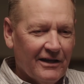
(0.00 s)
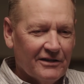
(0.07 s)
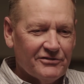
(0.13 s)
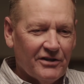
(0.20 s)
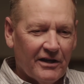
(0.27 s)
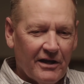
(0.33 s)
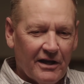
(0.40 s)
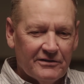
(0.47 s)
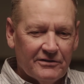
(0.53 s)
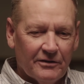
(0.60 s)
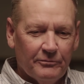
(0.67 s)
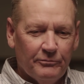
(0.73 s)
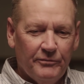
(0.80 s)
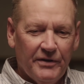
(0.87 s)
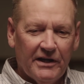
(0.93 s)
guess I got the
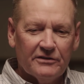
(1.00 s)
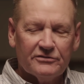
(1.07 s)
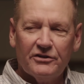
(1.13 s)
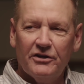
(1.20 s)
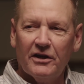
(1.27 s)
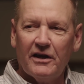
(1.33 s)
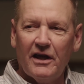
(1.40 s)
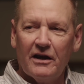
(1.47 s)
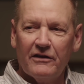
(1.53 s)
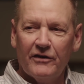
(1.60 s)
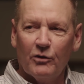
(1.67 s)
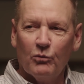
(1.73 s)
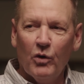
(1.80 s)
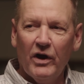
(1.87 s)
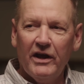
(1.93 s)
biggest kick out of
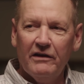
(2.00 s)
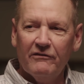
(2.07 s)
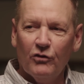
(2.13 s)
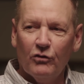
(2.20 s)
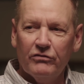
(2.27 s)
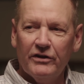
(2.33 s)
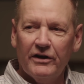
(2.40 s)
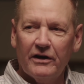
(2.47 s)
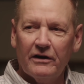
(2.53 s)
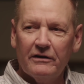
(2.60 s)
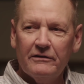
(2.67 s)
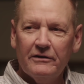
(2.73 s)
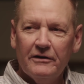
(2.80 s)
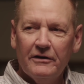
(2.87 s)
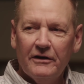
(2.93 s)
their wave over there.
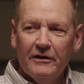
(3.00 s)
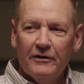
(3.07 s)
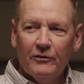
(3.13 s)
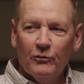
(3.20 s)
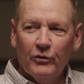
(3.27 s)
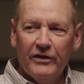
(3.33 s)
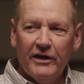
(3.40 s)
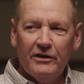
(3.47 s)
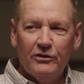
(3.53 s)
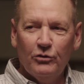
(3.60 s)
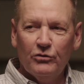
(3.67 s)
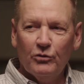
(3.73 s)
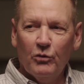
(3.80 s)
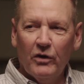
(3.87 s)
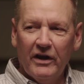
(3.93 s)
When they do
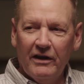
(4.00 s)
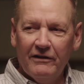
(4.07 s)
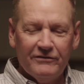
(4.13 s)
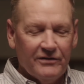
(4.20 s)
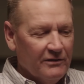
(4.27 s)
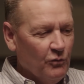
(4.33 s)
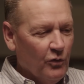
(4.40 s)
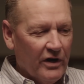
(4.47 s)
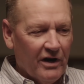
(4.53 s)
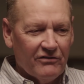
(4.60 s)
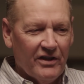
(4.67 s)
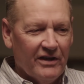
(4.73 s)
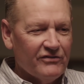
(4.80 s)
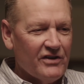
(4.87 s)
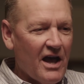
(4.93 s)
the wave, whatever
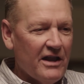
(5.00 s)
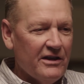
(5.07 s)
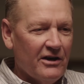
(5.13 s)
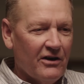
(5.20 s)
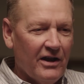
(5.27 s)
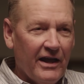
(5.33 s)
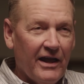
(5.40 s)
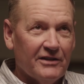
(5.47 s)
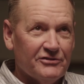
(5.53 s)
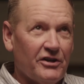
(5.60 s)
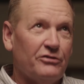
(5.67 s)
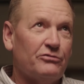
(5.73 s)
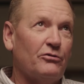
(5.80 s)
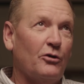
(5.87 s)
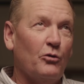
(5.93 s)
they've got in their hands,
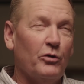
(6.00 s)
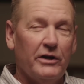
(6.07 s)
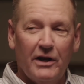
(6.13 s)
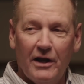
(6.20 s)
they throw in